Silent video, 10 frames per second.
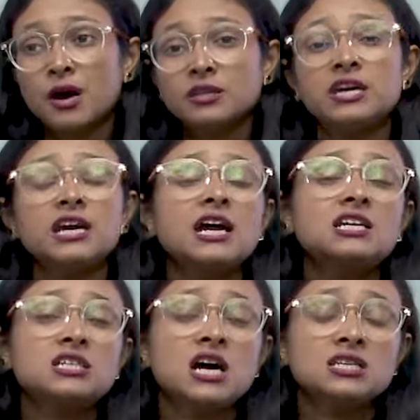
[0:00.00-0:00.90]
There are
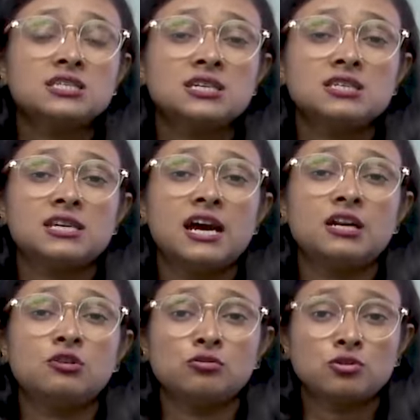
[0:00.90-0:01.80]
chances
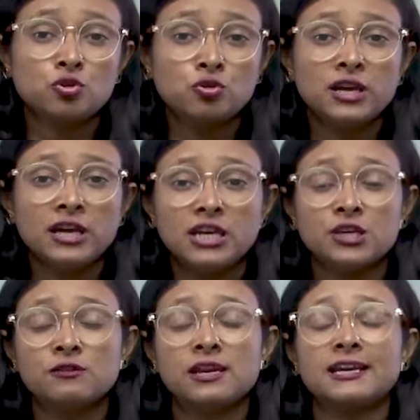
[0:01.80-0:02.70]
that today
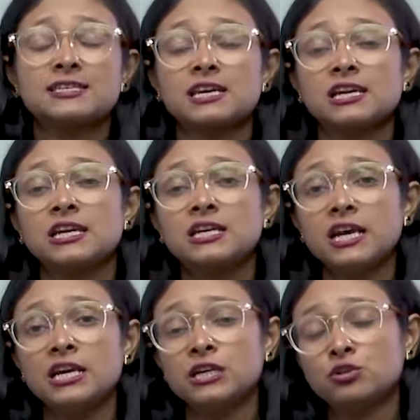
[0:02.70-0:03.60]
it will escalate
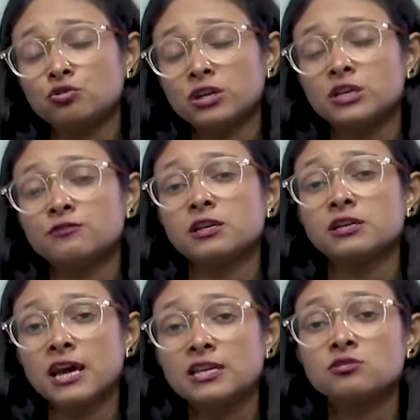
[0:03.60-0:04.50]
and today it will
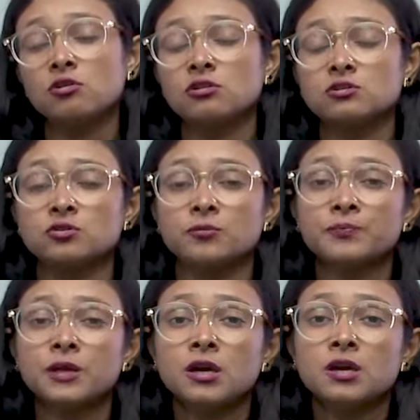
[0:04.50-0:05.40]
rise also.
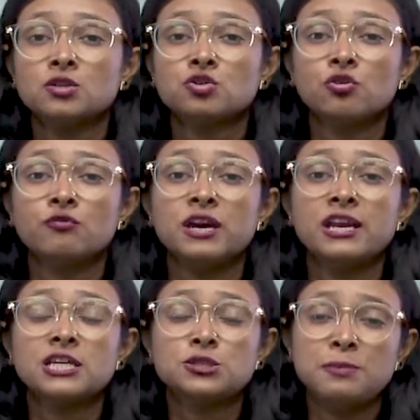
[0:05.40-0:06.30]
So we are
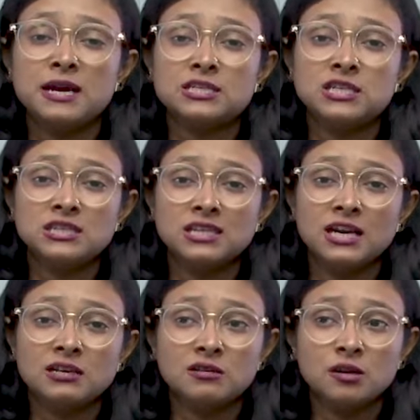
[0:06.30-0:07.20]
expecting
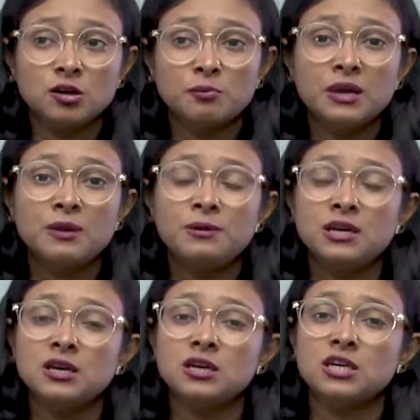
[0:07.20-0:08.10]
that
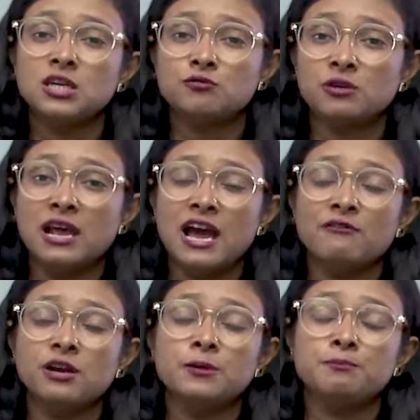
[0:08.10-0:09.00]
maybe it will
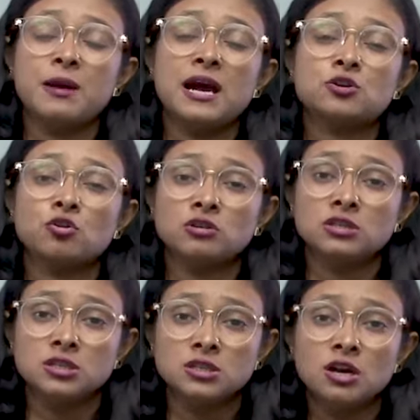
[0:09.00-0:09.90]
have an impact on
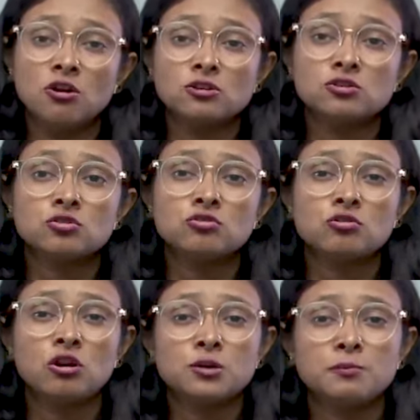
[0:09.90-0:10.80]
India also,
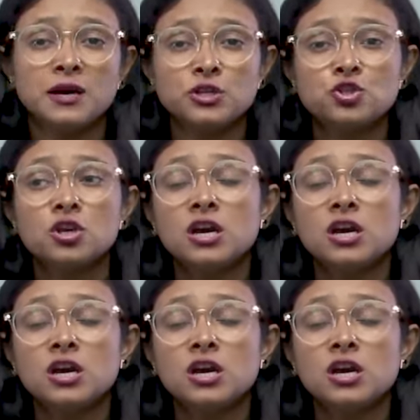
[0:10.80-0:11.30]
not much